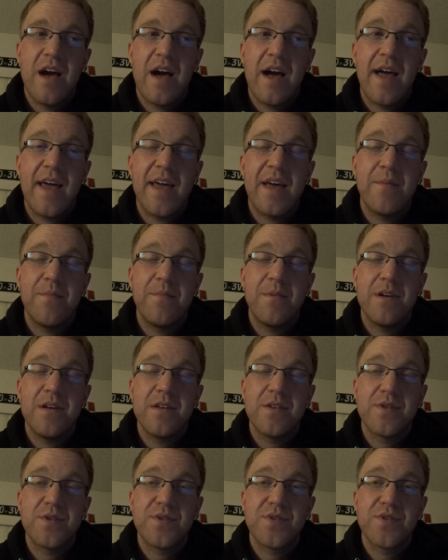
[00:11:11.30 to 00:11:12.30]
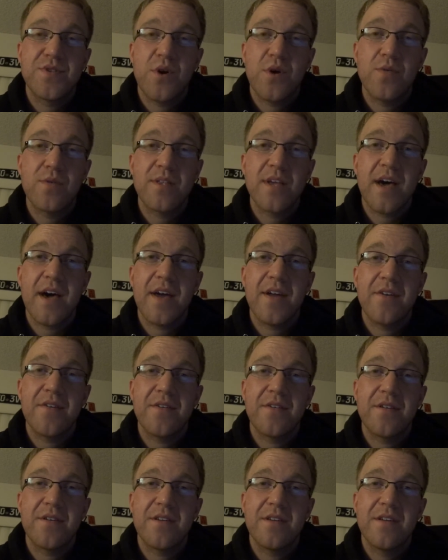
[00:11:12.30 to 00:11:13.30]
I am so
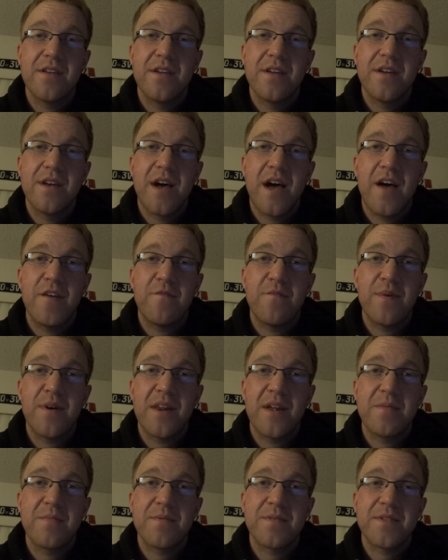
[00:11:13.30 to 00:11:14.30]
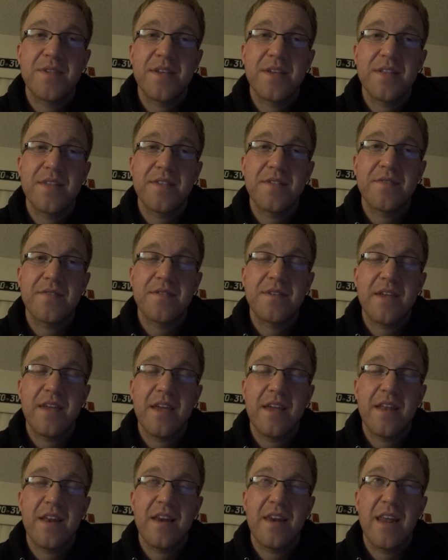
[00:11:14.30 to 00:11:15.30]
tired. I've been up since
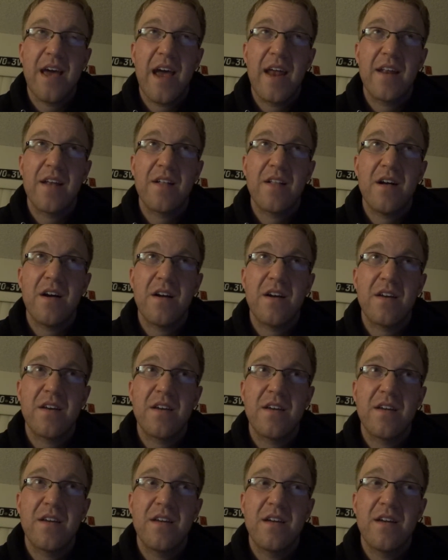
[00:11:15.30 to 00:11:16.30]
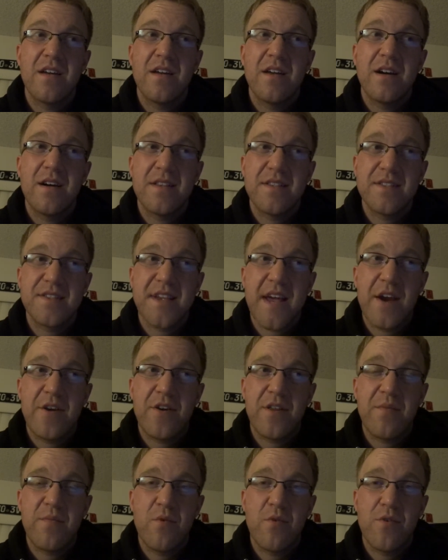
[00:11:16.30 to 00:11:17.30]
9 o'clock on
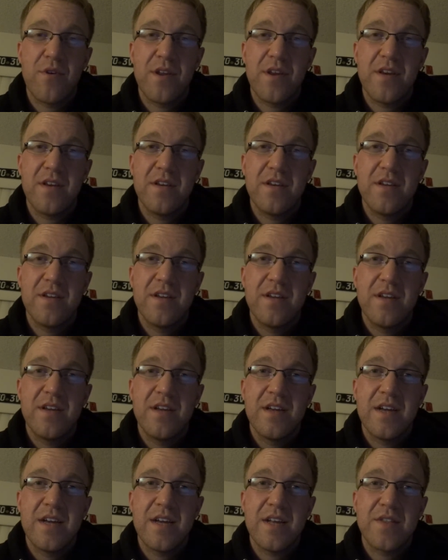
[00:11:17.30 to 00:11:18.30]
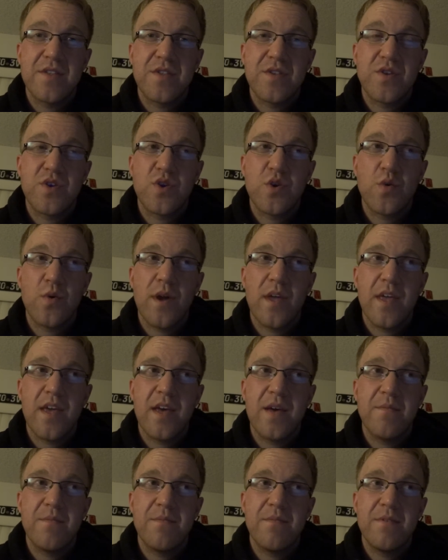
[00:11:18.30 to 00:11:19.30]
Saturday morning. It's 2
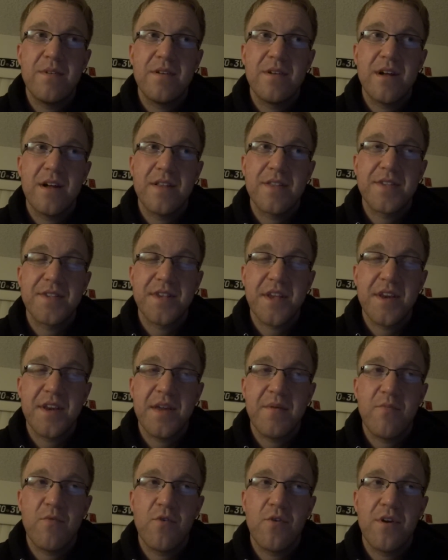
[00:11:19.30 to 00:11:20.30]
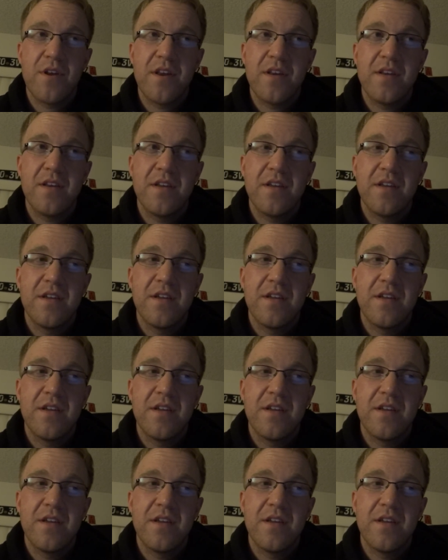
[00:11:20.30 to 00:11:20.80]
a.m. on Sunday morning.